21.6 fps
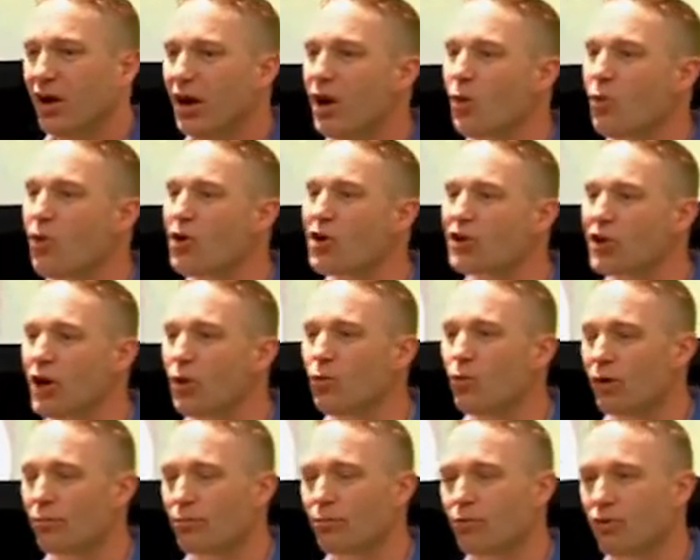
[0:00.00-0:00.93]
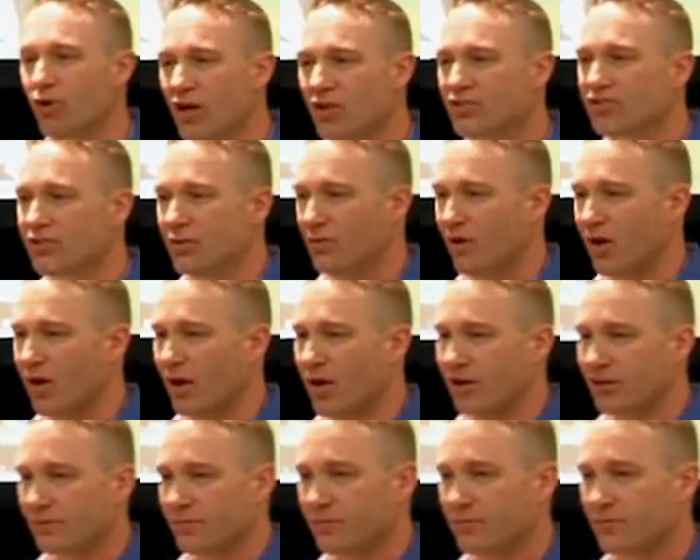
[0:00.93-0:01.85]
I want to know what product you're
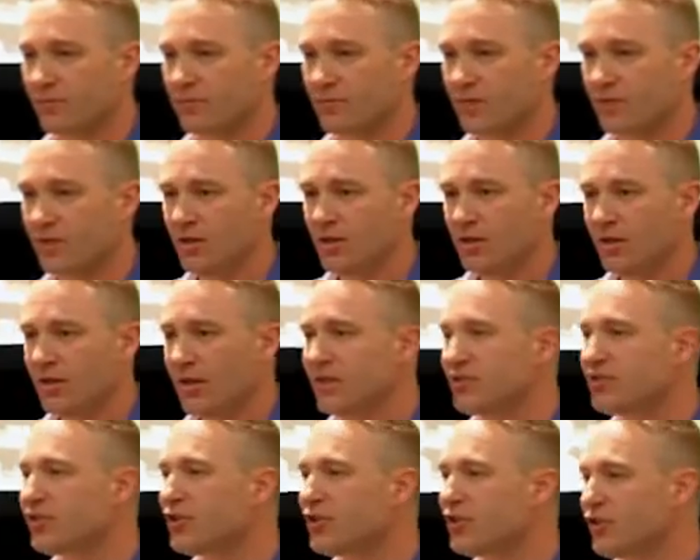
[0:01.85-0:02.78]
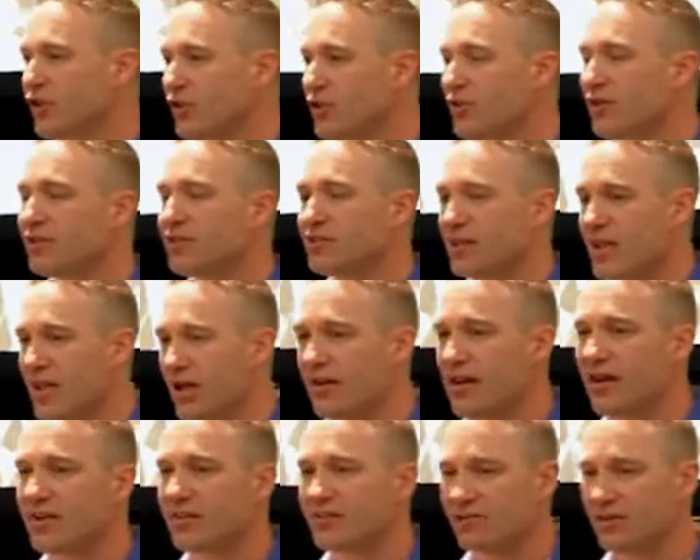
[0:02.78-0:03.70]
buying. Is it a unit,
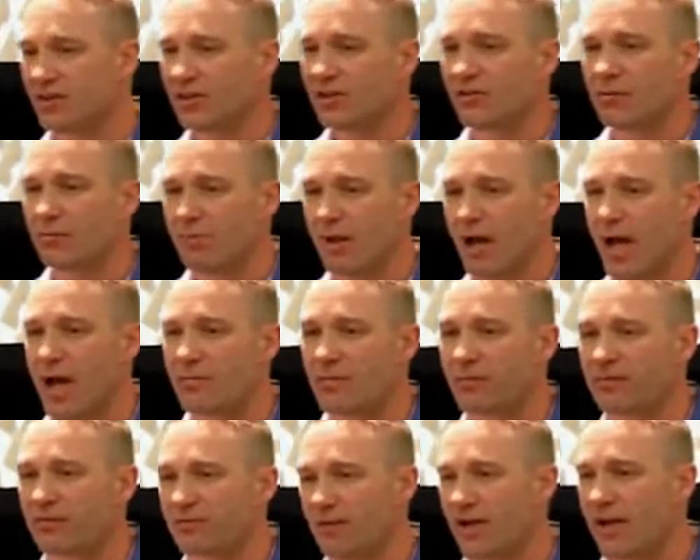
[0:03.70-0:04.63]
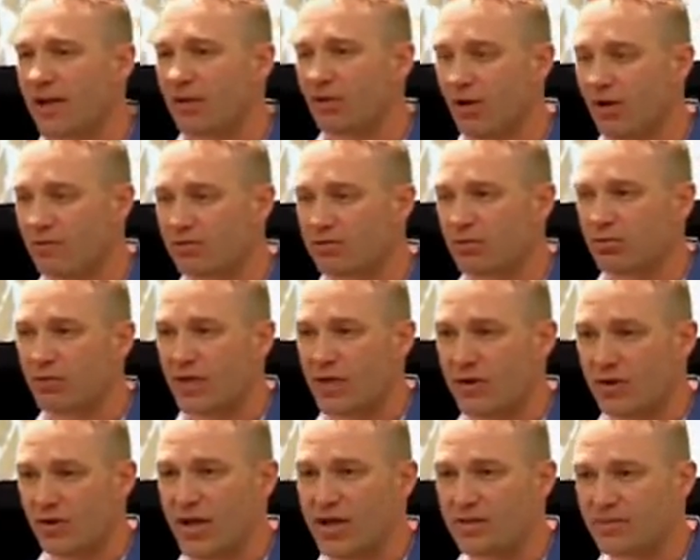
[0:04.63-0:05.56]
townhouse, villa, apartment, flat, off the
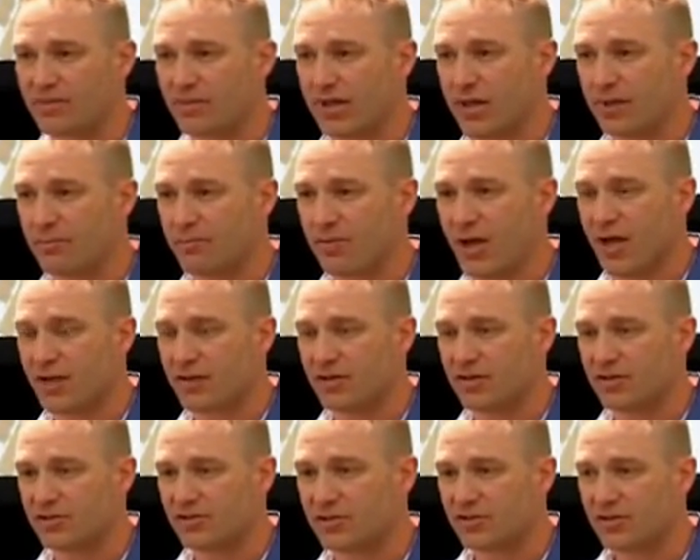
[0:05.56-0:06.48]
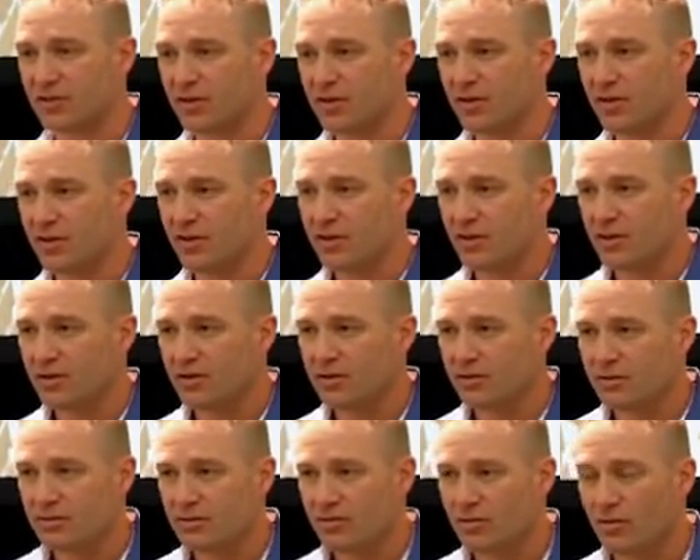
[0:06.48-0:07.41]
plan or house and land package?
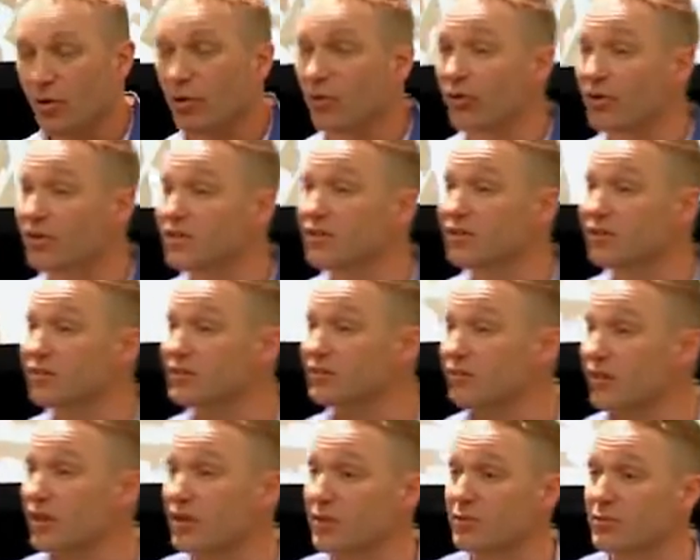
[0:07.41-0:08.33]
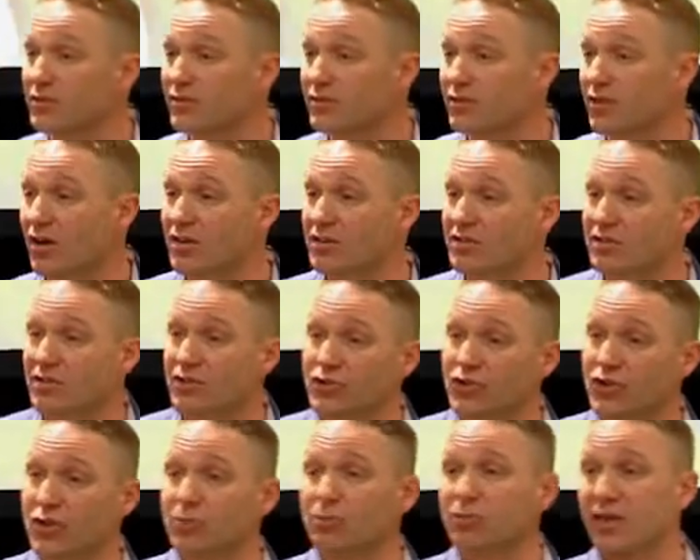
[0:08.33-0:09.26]
Or is it a development site? Is it a
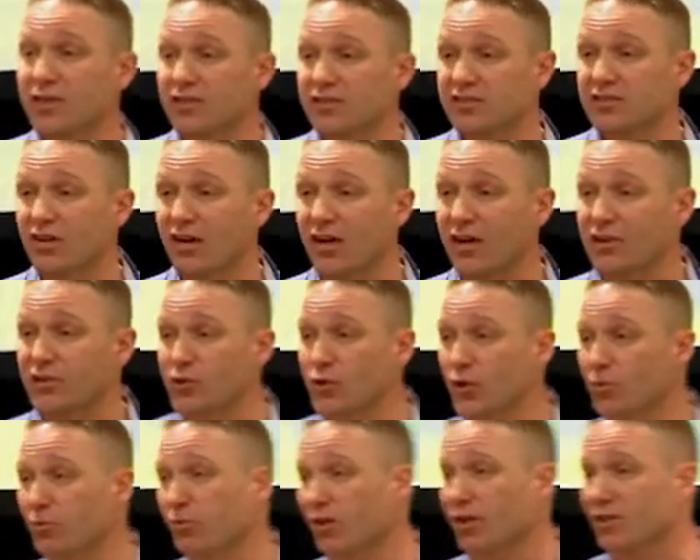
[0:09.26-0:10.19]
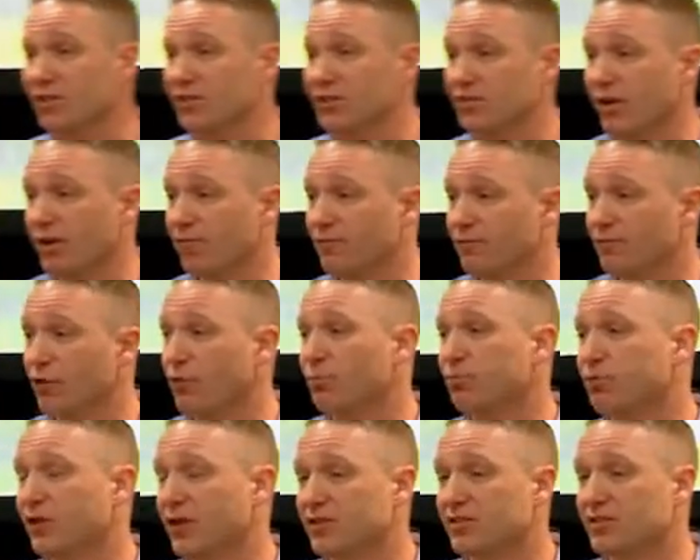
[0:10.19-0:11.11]
duplex site, triplex site,
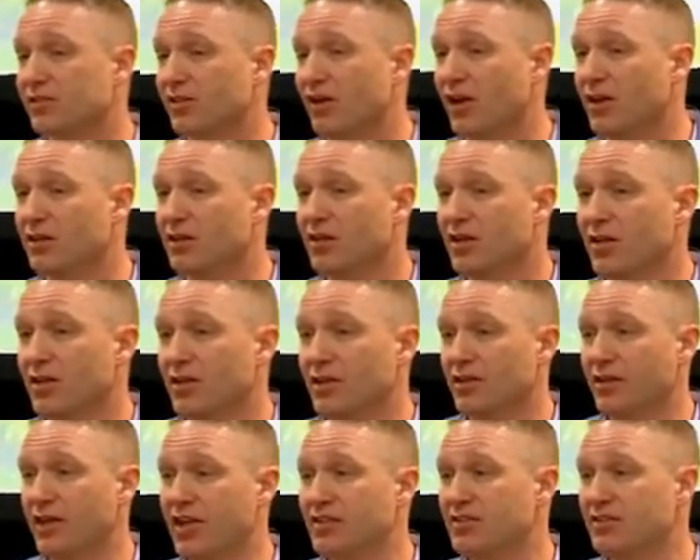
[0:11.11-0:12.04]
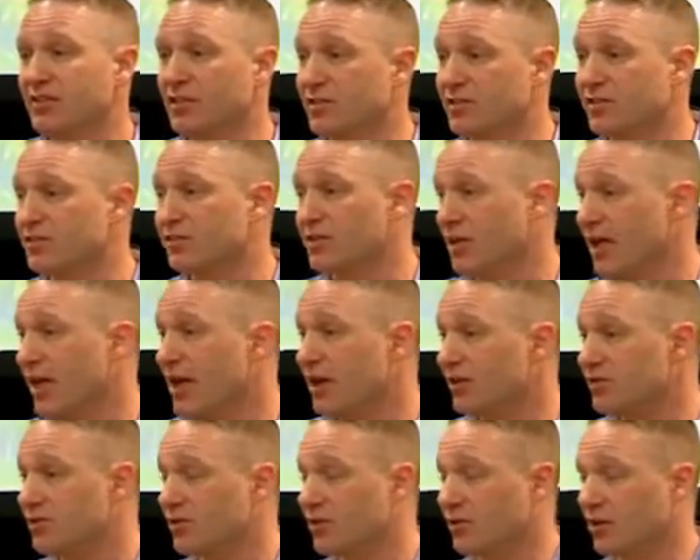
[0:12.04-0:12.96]
fourplex site that has an existing
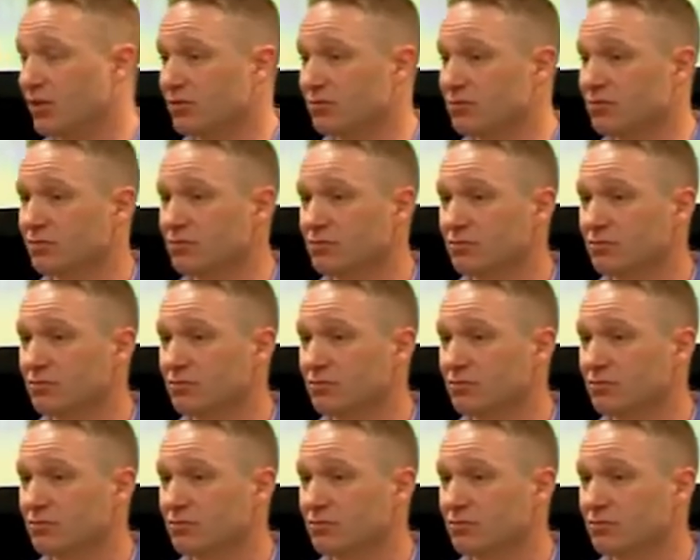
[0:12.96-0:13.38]
house on it?